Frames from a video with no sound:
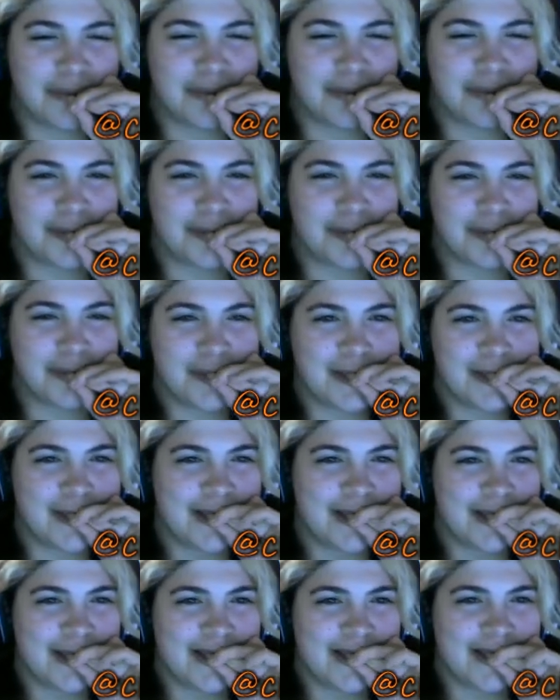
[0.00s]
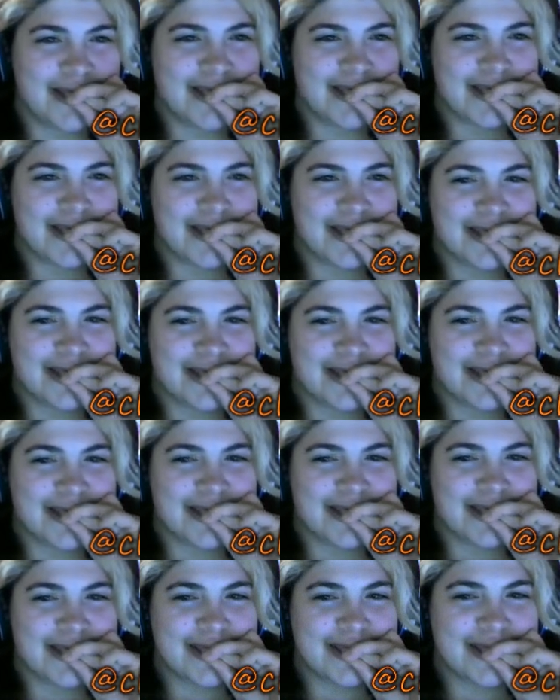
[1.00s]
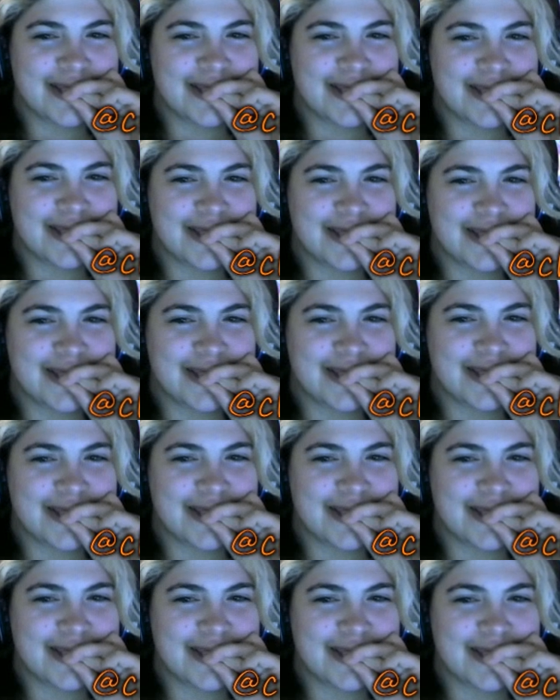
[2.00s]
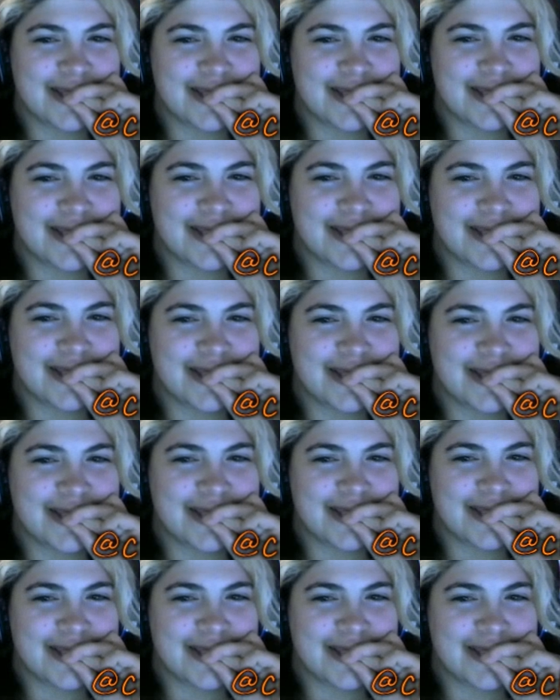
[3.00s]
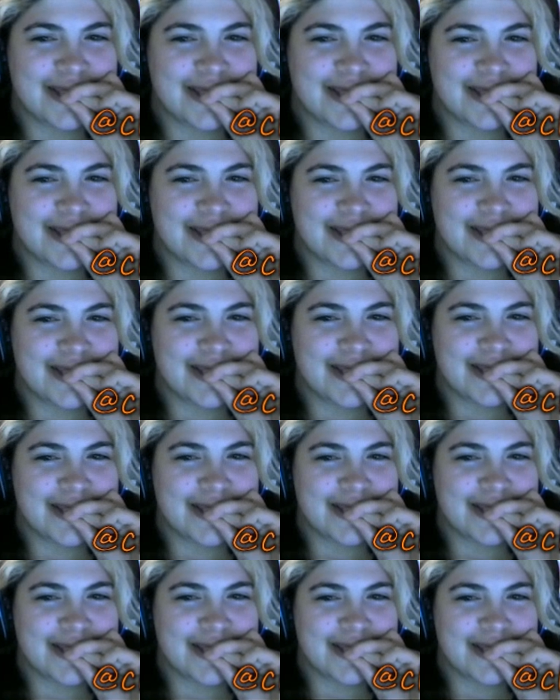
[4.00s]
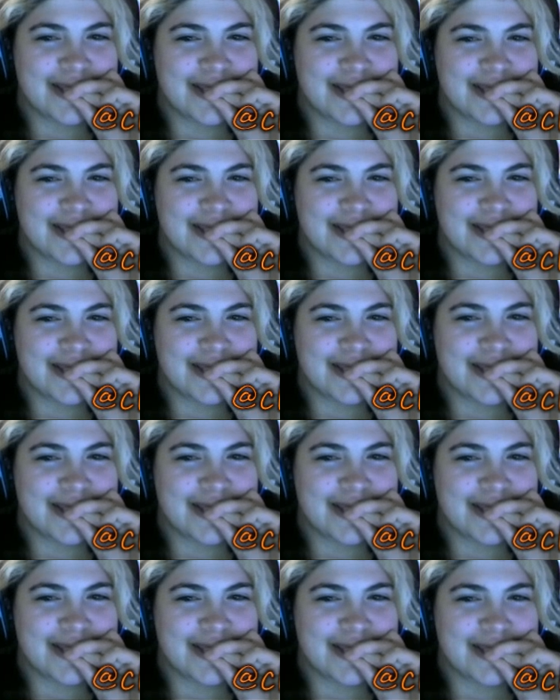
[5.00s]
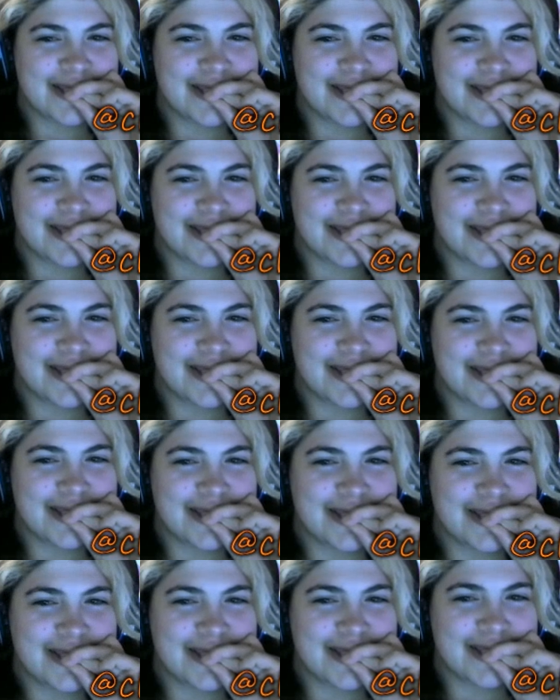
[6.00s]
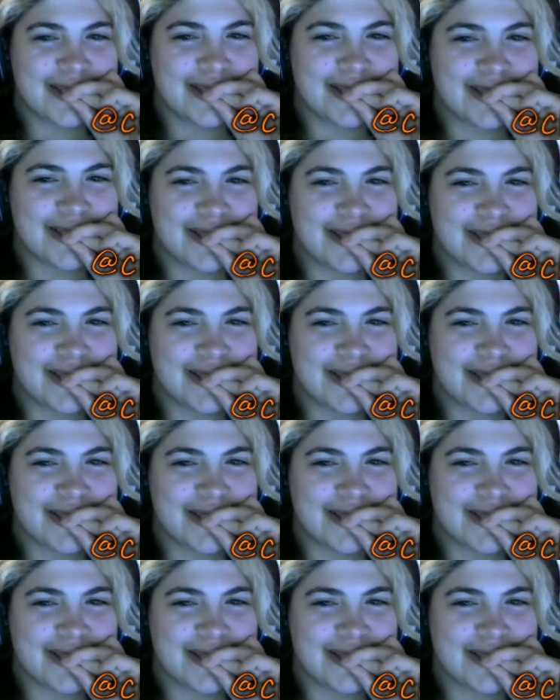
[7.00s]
The person shown says nothing.